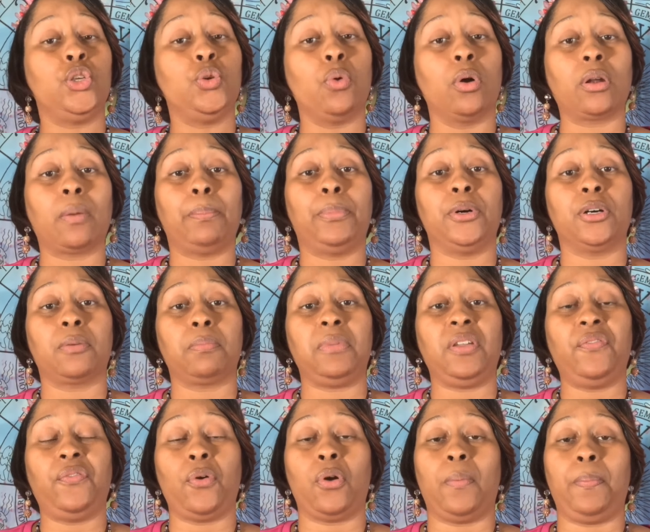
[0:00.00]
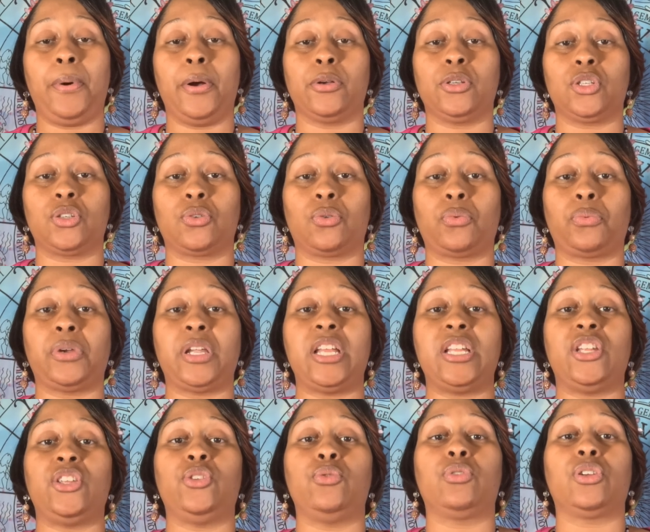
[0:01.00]
You want to book me for a personal
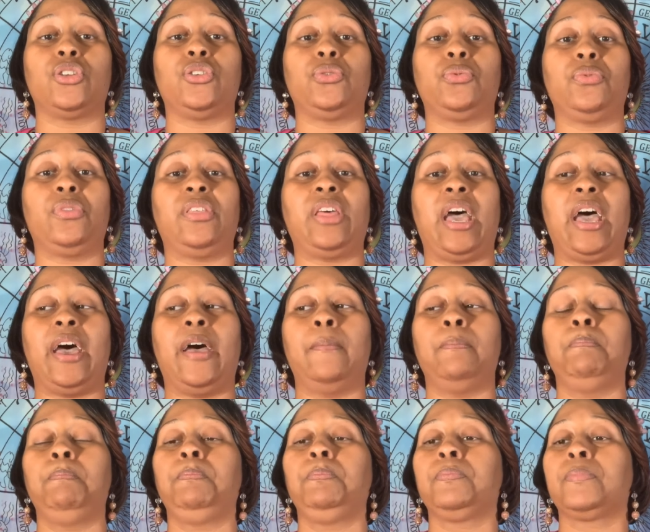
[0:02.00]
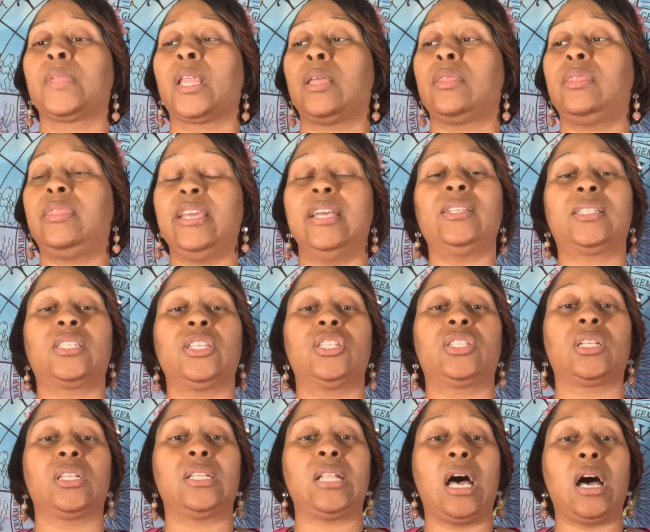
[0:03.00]
reading, you can do that. This
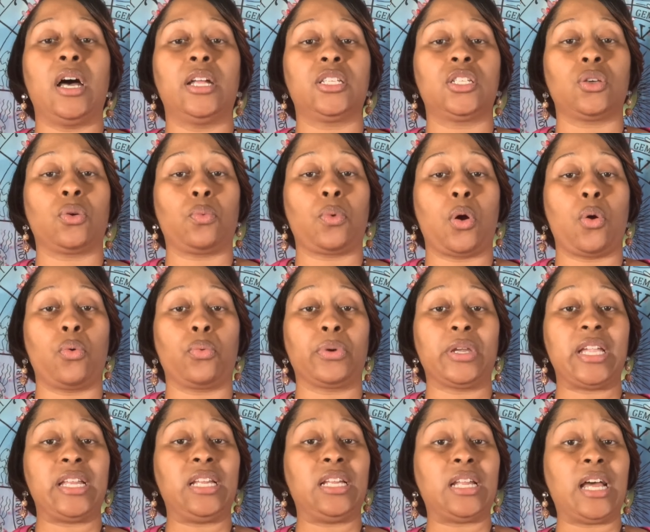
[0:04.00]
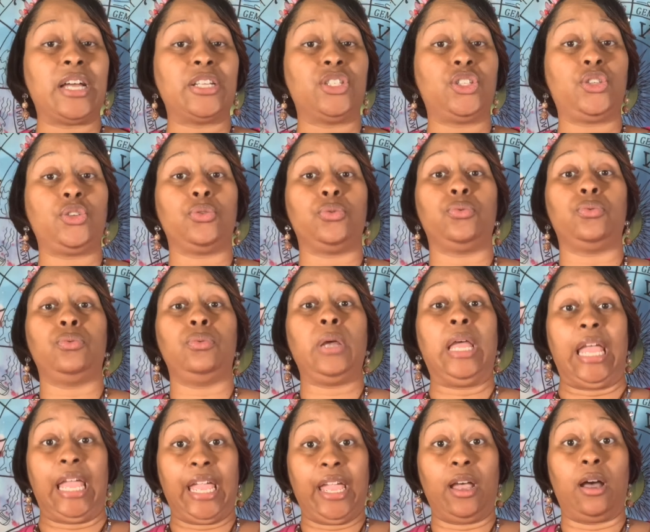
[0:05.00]
is a non-tarot reading. I do
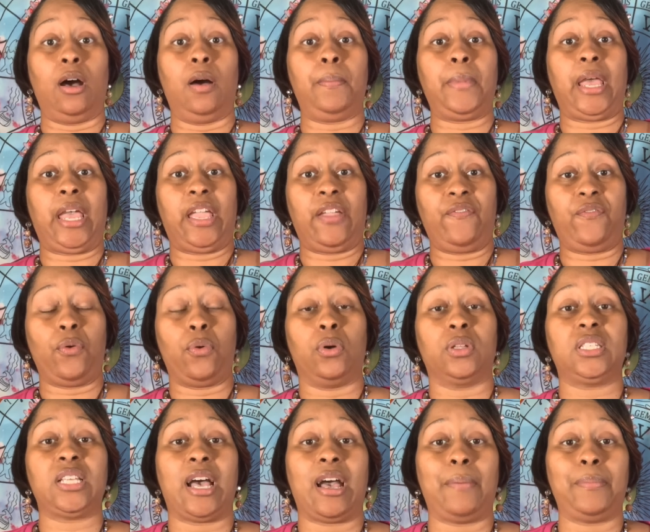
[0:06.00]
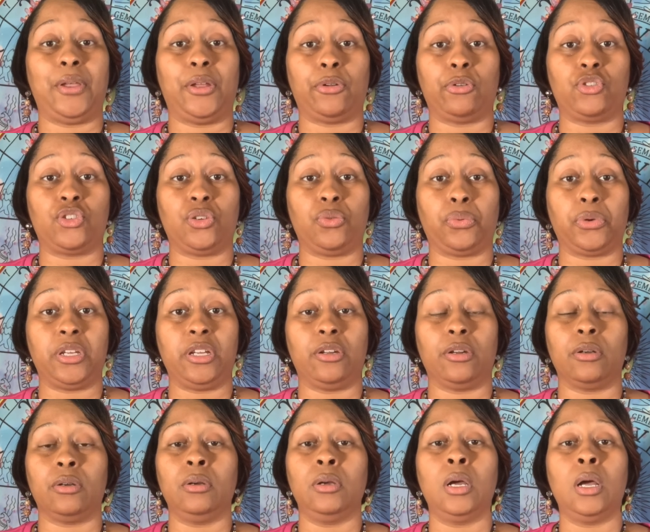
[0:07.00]
am a full-time energy
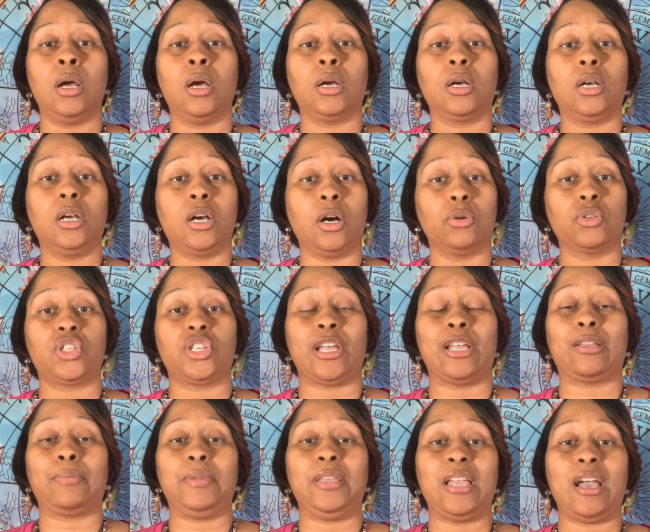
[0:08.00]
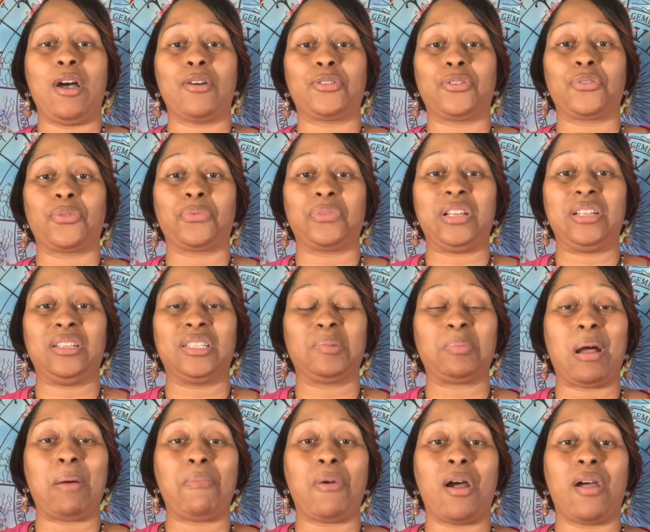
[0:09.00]
reader. Go check me out on the Readings
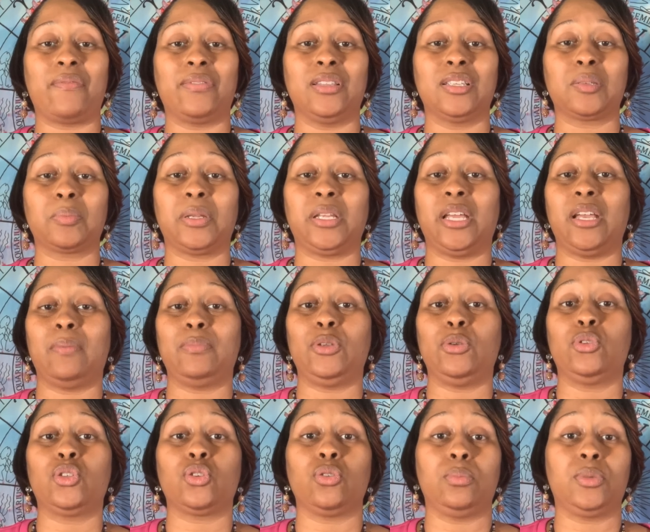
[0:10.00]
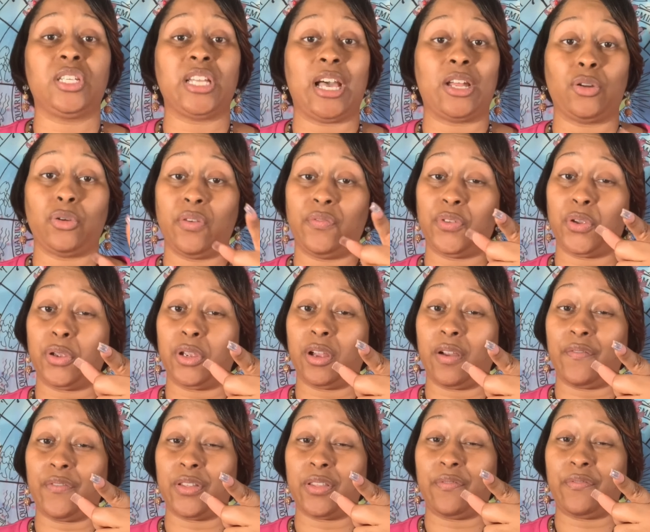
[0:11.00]
by Marvelous Madame YouTube channel if you're
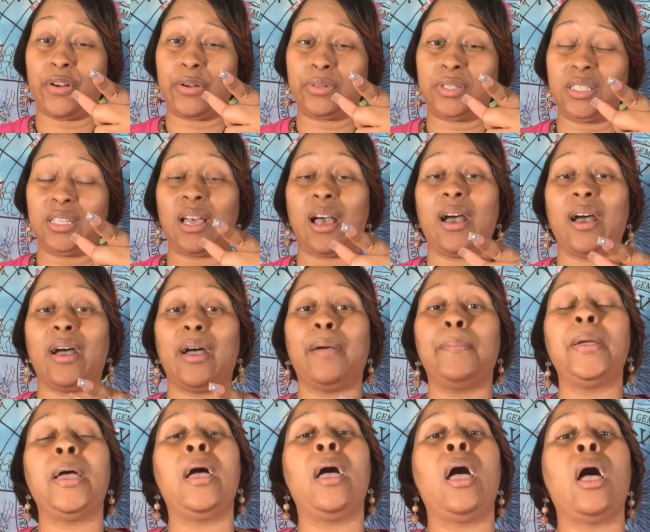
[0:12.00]
here for the first time.